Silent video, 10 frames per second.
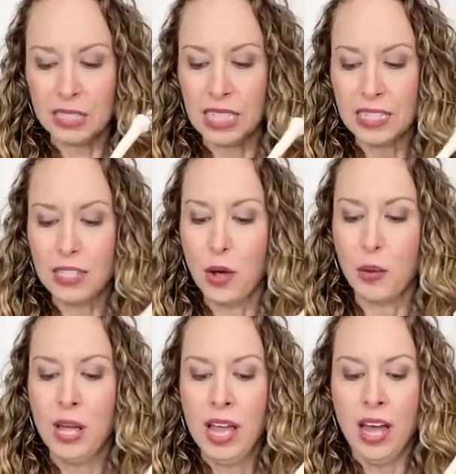
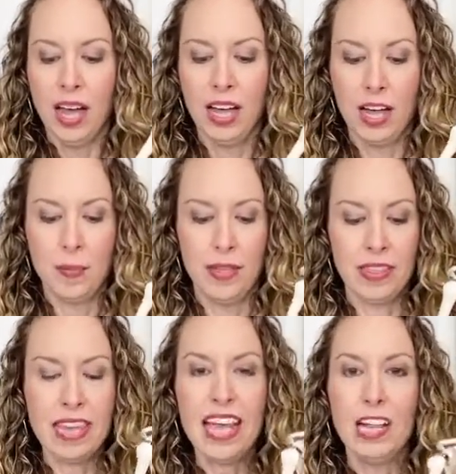So
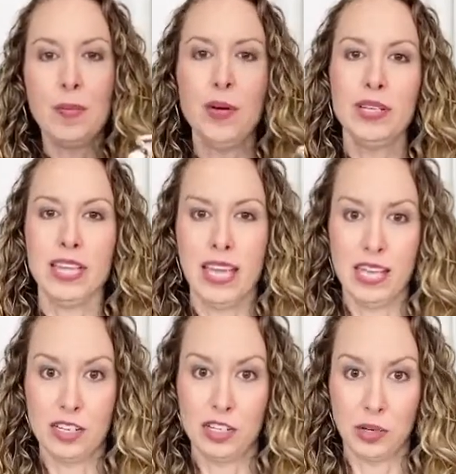the elbow is a
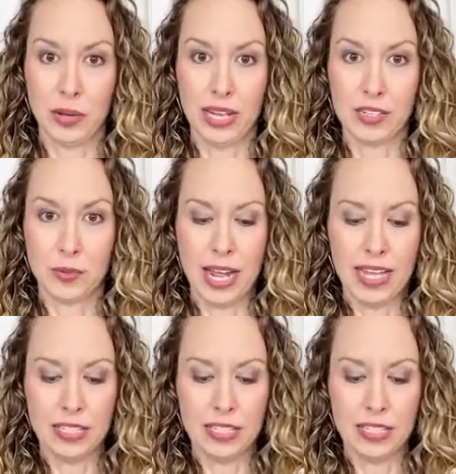hinge joint, right?